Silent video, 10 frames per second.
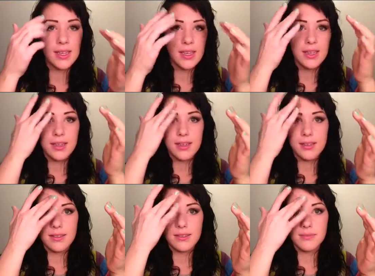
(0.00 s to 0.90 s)

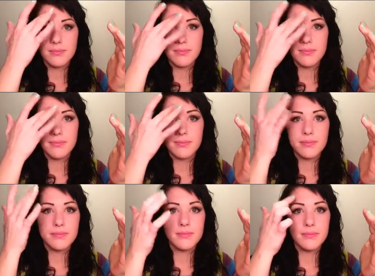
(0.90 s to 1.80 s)

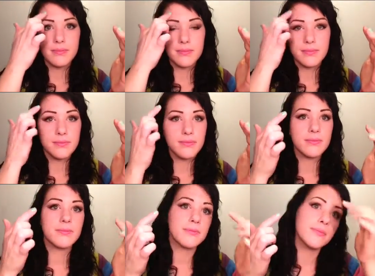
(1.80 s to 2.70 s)

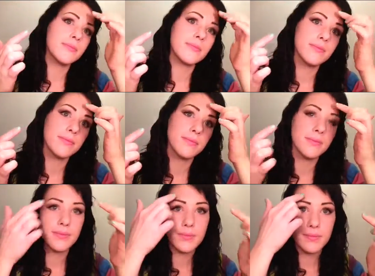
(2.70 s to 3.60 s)

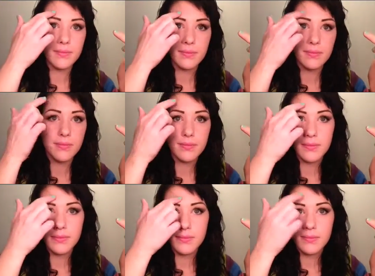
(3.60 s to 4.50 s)

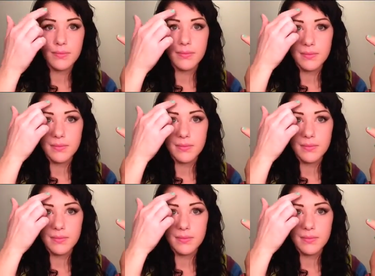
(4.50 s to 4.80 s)
(silence)